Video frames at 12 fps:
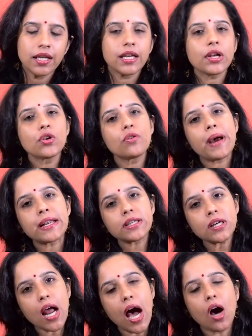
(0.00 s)
Now, no
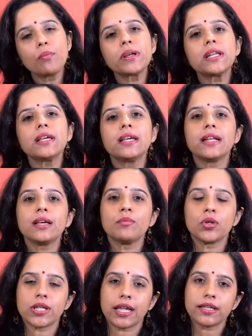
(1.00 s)
matter how many healing
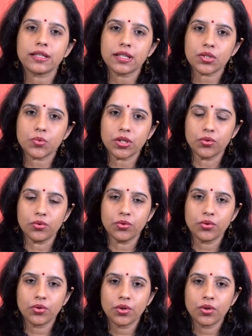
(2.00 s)
modalities we do,